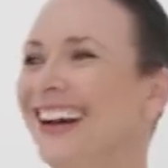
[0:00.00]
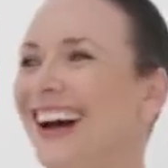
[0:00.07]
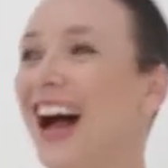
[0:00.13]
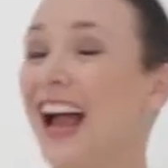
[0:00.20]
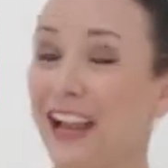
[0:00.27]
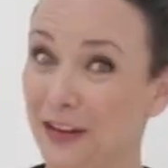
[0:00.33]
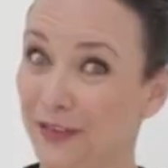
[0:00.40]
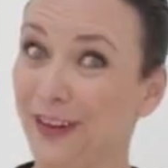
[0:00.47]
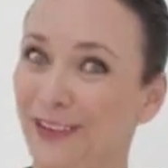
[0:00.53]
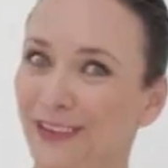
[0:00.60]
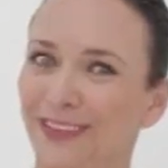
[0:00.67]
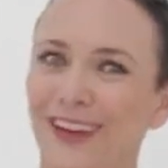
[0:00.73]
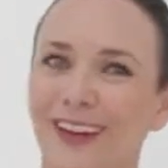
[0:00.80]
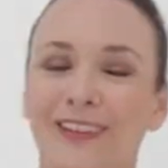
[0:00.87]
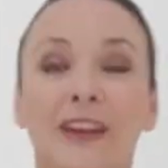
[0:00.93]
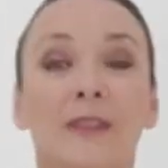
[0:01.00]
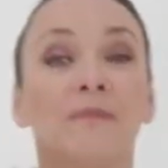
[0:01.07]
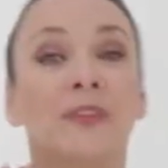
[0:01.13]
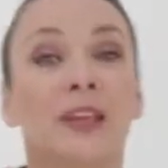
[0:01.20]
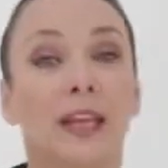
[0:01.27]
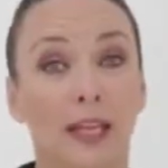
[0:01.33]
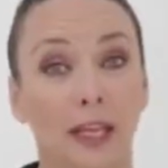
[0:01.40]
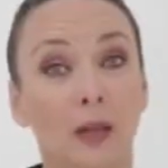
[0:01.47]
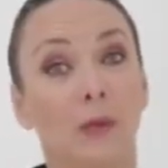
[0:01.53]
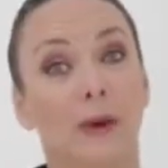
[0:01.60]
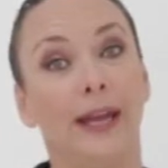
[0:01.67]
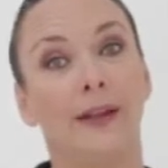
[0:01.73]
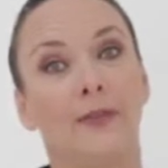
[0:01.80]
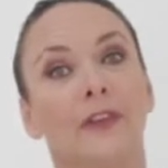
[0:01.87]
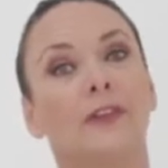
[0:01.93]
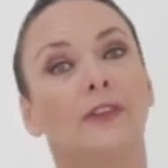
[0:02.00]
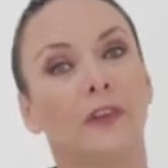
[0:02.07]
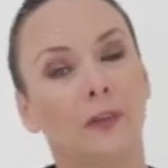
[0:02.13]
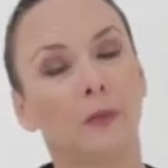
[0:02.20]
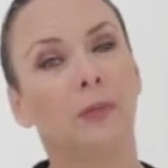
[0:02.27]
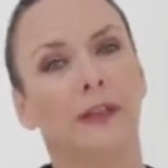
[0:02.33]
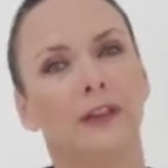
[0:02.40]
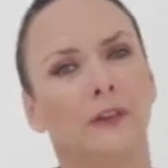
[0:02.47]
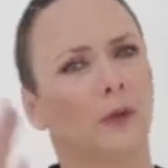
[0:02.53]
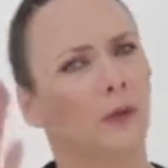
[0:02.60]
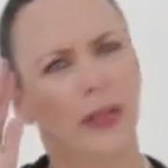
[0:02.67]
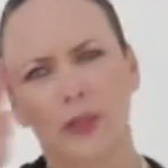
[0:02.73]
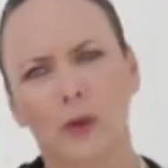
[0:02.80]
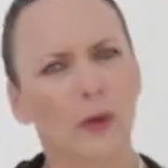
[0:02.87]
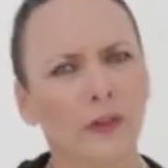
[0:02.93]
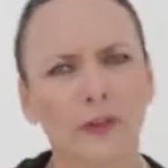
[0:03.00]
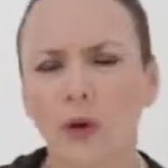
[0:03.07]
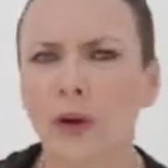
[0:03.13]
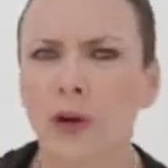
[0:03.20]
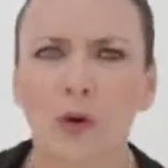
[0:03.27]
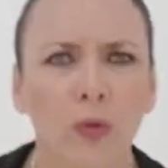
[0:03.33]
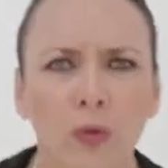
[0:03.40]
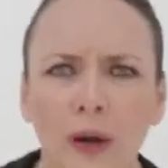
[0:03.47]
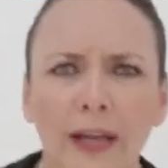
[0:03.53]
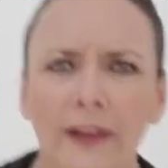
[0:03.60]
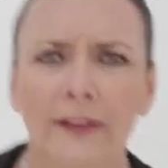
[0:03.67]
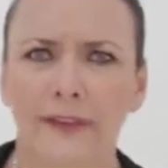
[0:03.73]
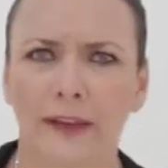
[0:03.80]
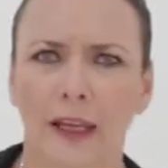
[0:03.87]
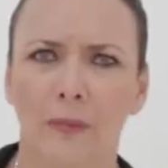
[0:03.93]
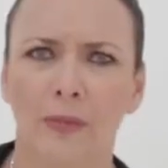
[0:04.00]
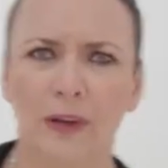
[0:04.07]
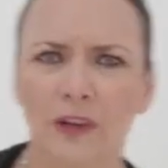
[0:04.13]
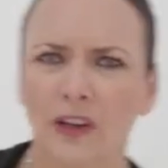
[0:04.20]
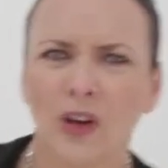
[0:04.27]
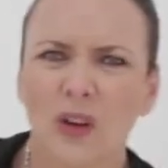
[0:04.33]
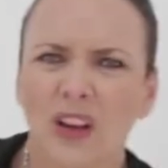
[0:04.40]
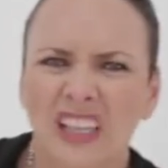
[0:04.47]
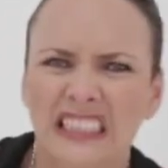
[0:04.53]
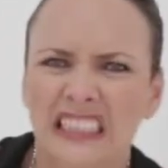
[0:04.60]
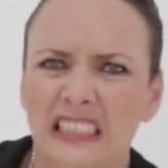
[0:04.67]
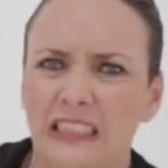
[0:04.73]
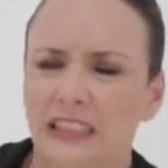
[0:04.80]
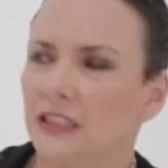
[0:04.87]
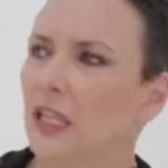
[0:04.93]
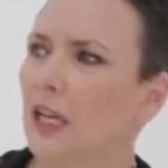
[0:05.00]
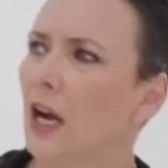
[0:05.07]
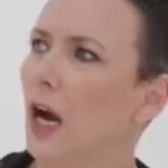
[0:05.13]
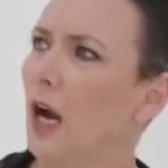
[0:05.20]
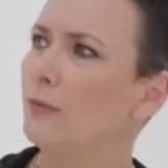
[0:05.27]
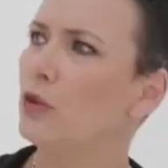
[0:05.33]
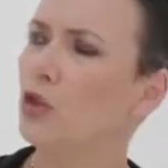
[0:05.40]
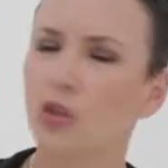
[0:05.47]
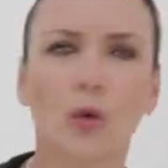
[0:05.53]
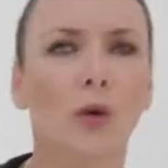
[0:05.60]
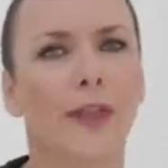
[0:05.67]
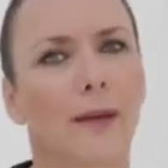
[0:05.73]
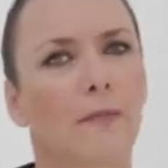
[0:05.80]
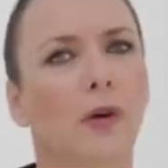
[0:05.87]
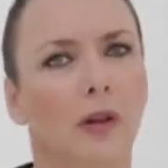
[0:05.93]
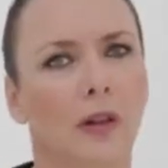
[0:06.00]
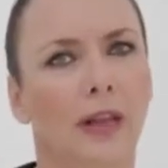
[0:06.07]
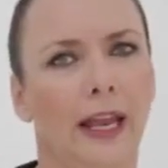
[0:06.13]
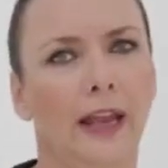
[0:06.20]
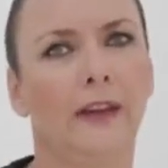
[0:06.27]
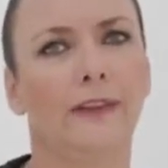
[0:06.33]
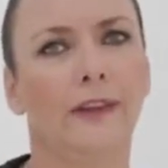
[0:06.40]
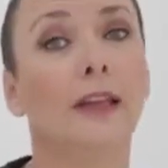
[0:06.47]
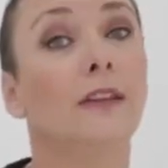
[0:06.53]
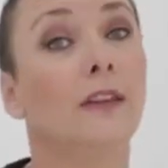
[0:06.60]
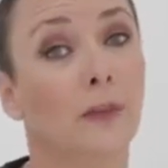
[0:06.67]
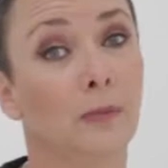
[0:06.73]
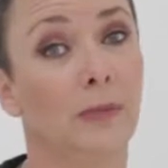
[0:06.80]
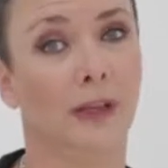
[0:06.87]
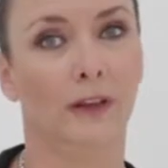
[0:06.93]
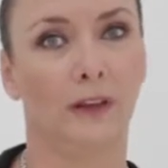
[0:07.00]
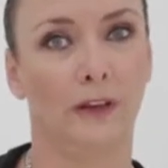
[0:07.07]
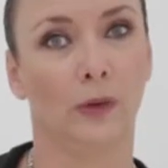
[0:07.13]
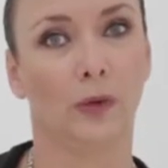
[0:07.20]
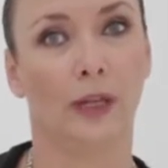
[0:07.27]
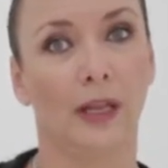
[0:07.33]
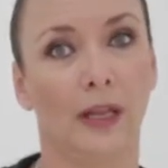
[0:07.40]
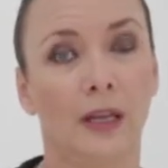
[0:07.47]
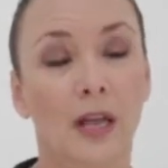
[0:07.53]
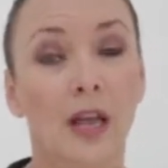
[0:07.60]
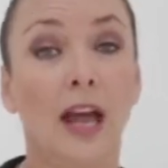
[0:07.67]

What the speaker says: I love exercise. Anyway, this discipline disorder, I thought I was going crazy because I go, oh, I'm sure that model has a discipline disorder.